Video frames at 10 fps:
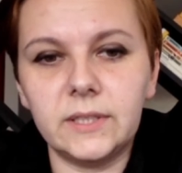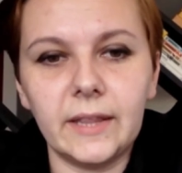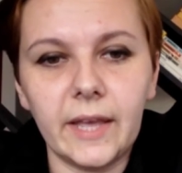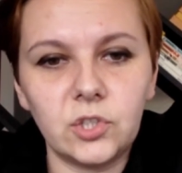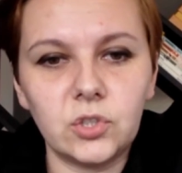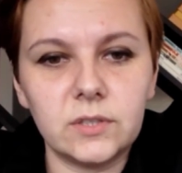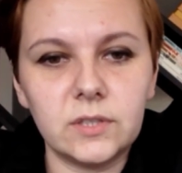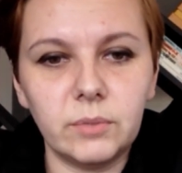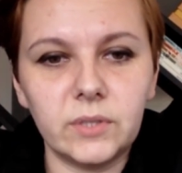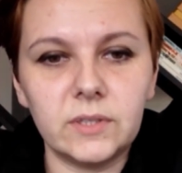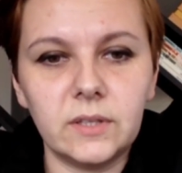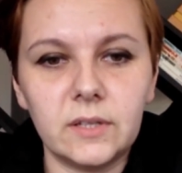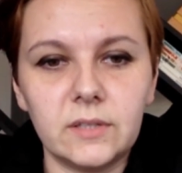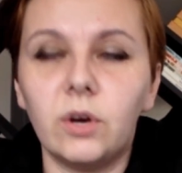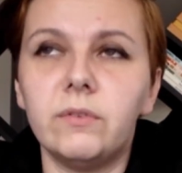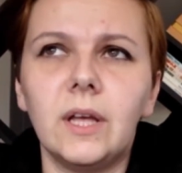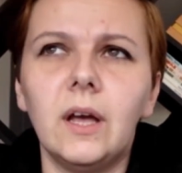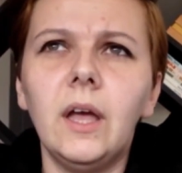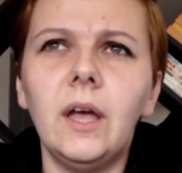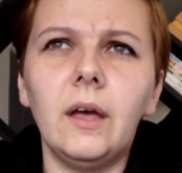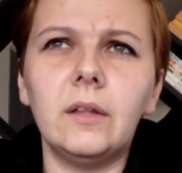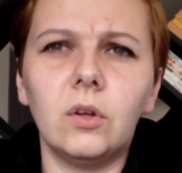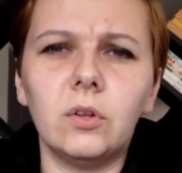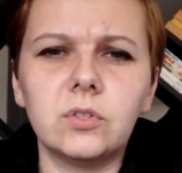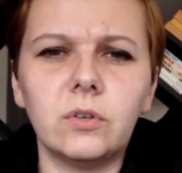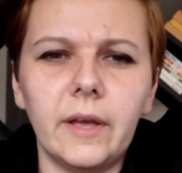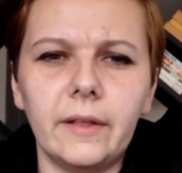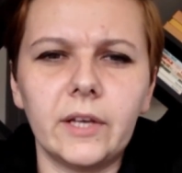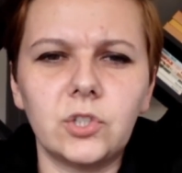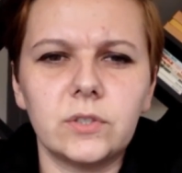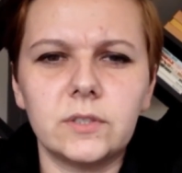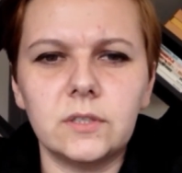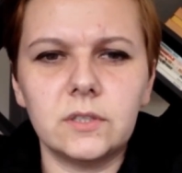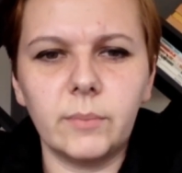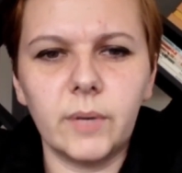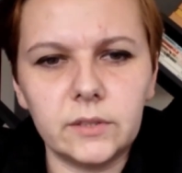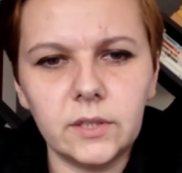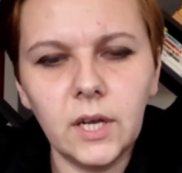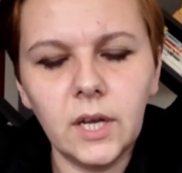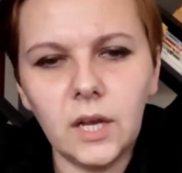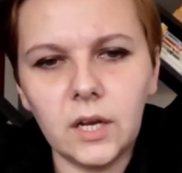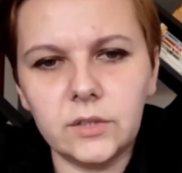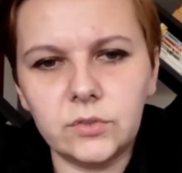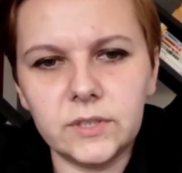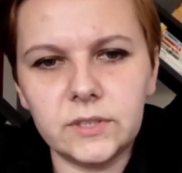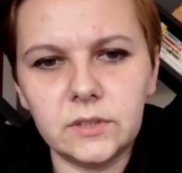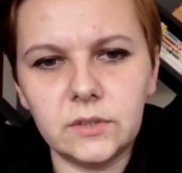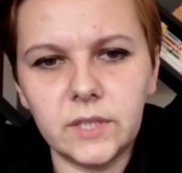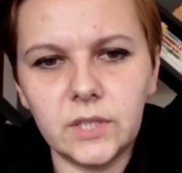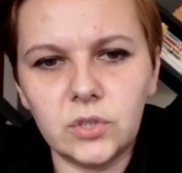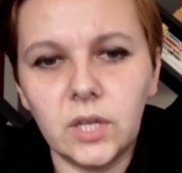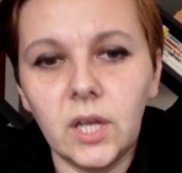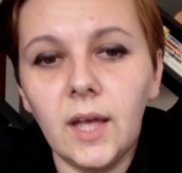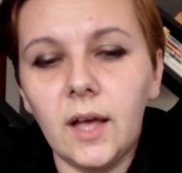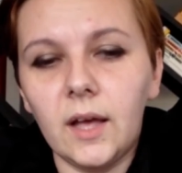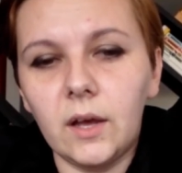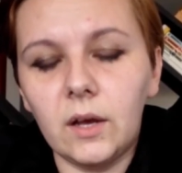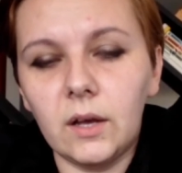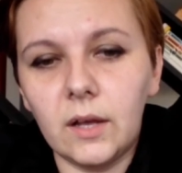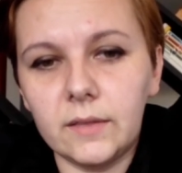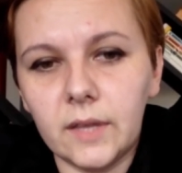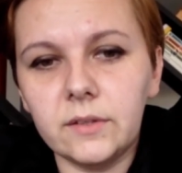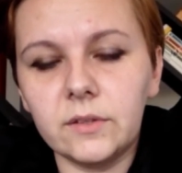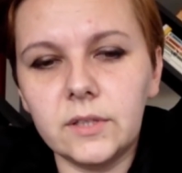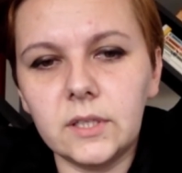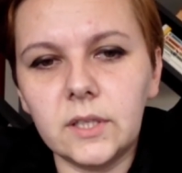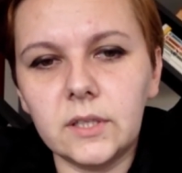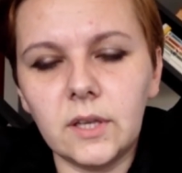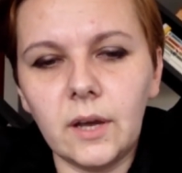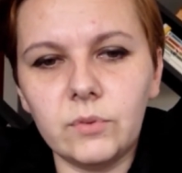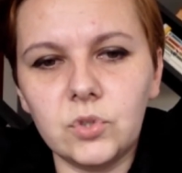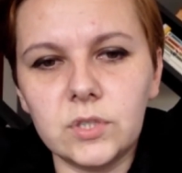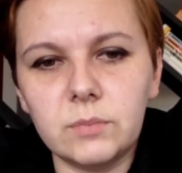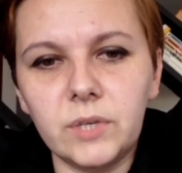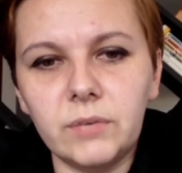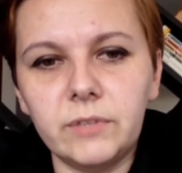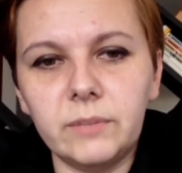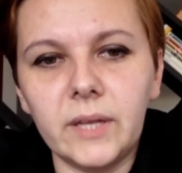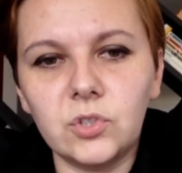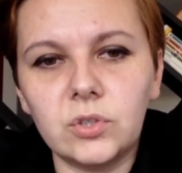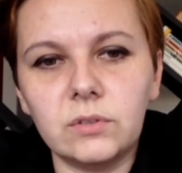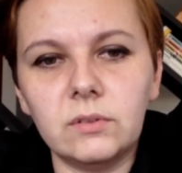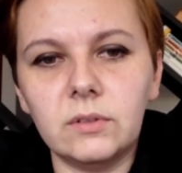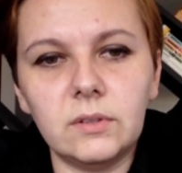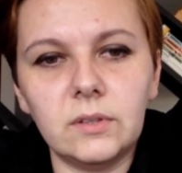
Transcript: elections in Bosnia and Herzegovina, and also elections in some other countries in the region. Another thing that I would just briefly mention,